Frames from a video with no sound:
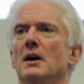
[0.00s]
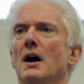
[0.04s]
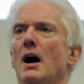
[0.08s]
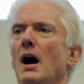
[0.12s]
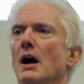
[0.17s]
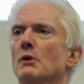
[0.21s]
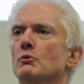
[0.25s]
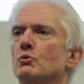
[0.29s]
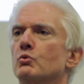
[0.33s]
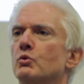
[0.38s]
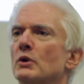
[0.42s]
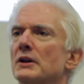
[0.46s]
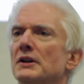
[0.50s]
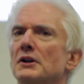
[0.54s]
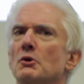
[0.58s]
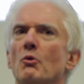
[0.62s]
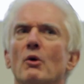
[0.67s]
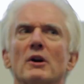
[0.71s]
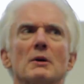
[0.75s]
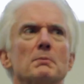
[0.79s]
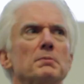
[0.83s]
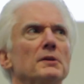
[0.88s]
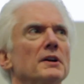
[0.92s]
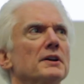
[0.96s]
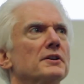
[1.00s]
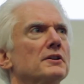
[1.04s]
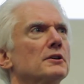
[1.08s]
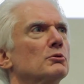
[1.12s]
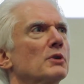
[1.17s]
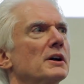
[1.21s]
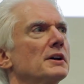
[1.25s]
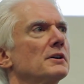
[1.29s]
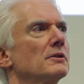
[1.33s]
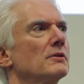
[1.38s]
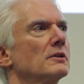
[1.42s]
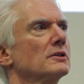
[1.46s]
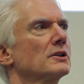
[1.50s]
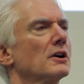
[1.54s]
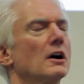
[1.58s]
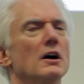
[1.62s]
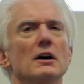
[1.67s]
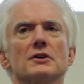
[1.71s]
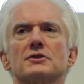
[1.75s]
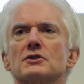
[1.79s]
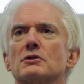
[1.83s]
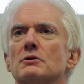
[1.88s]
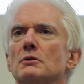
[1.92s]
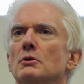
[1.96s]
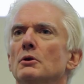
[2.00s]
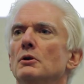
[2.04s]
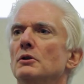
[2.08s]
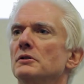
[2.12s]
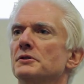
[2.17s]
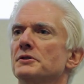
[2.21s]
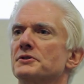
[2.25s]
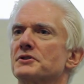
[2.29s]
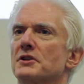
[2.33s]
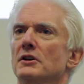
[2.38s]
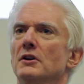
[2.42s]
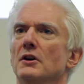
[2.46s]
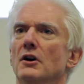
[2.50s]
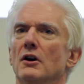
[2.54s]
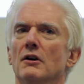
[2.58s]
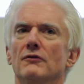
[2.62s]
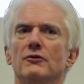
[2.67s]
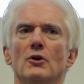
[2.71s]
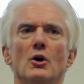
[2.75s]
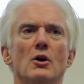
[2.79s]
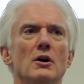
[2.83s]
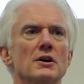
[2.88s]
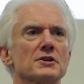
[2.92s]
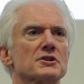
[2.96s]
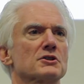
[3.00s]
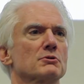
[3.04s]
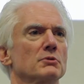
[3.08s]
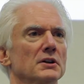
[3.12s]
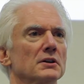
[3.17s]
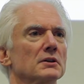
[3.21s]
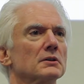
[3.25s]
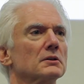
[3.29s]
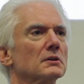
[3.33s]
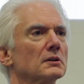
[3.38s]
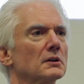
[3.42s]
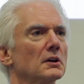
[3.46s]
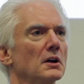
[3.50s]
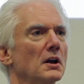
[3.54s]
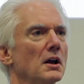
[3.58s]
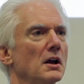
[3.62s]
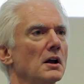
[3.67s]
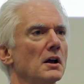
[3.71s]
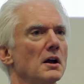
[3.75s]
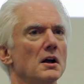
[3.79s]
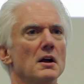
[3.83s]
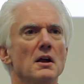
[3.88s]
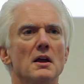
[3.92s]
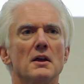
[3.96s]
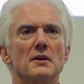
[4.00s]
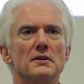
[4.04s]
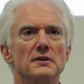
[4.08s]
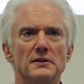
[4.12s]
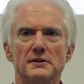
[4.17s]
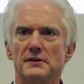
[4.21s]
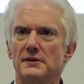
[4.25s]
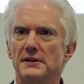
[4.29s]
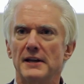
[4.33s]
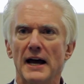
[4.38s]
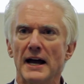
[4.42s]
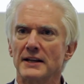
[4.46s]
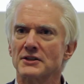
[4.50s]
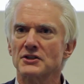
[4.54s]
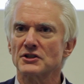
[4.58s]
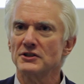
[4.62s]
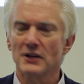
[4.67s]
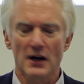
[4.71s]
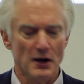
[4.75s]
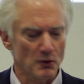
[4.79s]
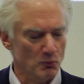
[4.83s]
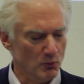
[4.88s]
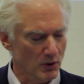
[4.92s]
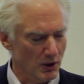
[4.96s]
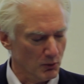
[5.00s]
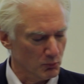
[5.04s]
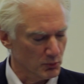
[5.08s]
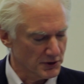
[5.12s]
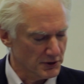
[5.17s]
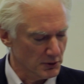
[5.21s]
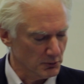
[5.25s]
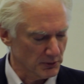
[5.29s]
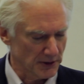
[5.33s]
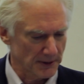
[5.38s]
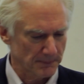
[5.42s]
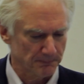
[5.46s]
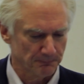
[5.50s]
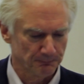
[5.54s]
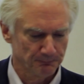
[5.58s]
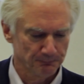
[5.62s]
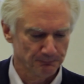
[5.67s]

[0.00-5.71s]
I really want to play the great concert halls of Austria. That's not what we're doing.